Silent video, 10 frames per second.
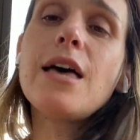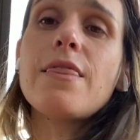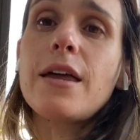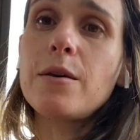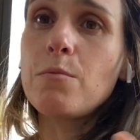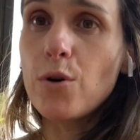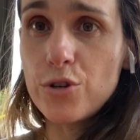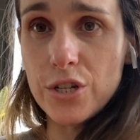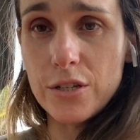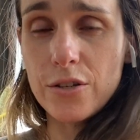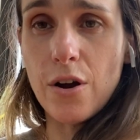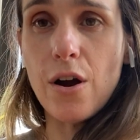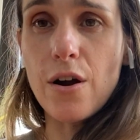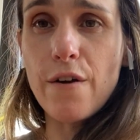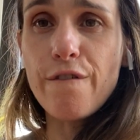that emotions
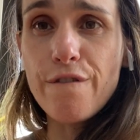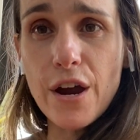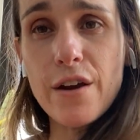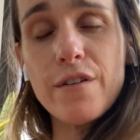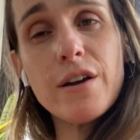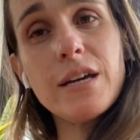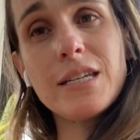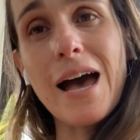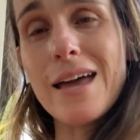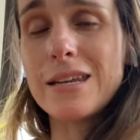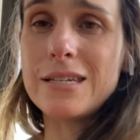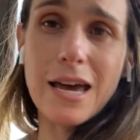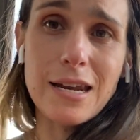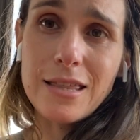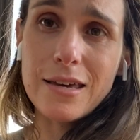are very, very tied
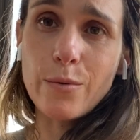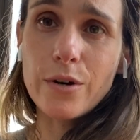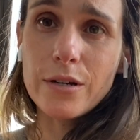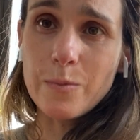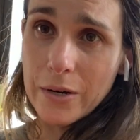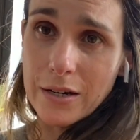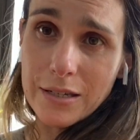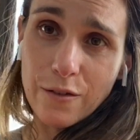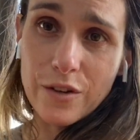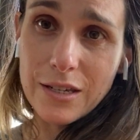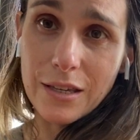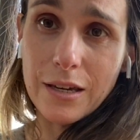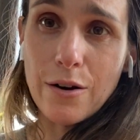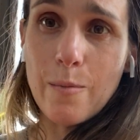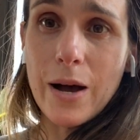into anything we're experiencing physically
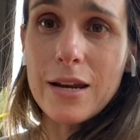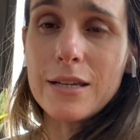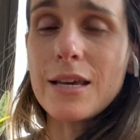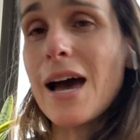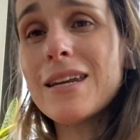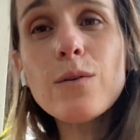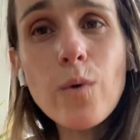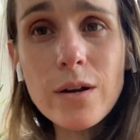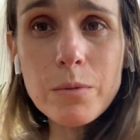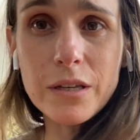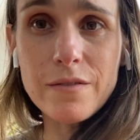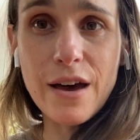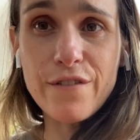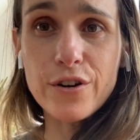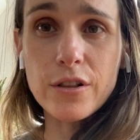in our bodies. I didn't want to believe
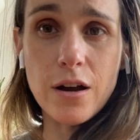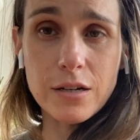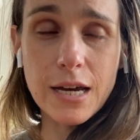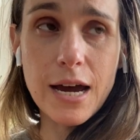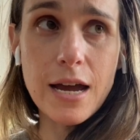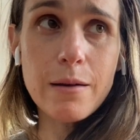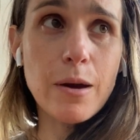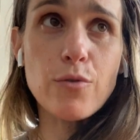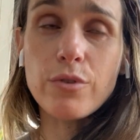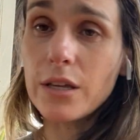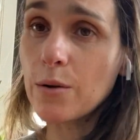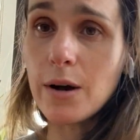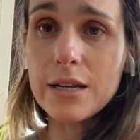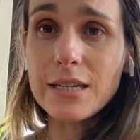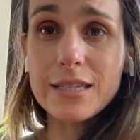that for a long time. I really
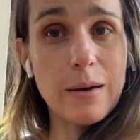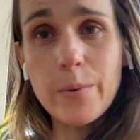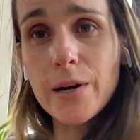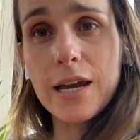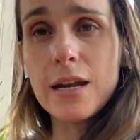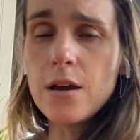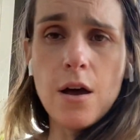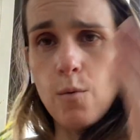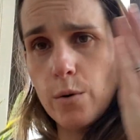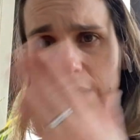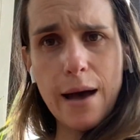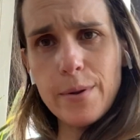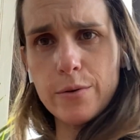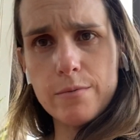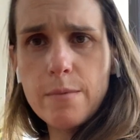wanted to separate what was
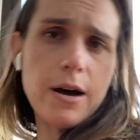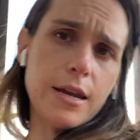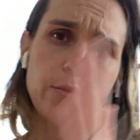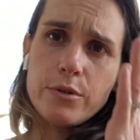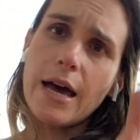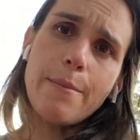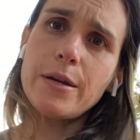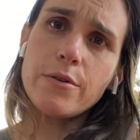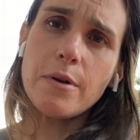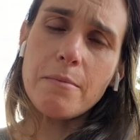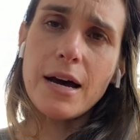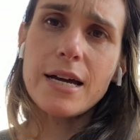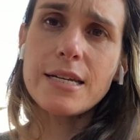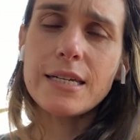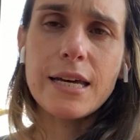happening with my body and what was happening with my
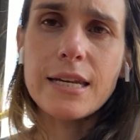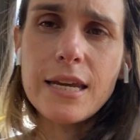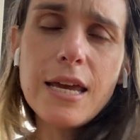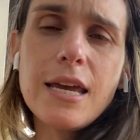mind, and